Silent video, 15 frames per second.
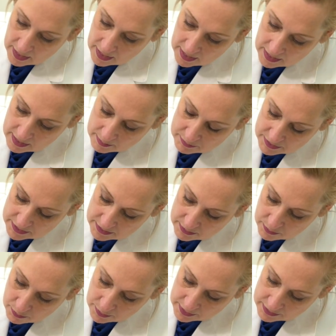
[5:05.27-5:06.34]
And I'm just
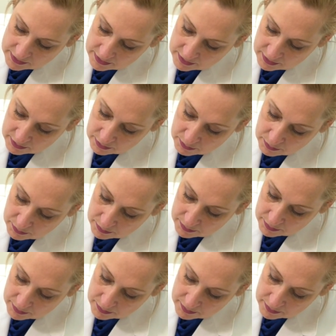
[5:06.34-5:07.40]
going to
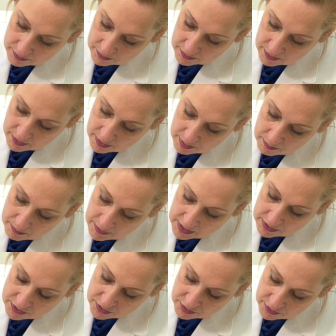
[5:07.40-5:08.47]

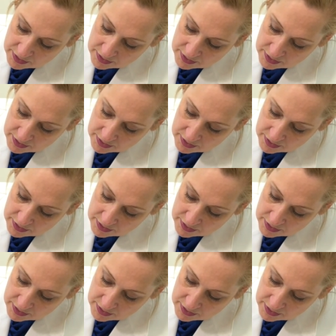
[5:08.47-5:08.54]
make sure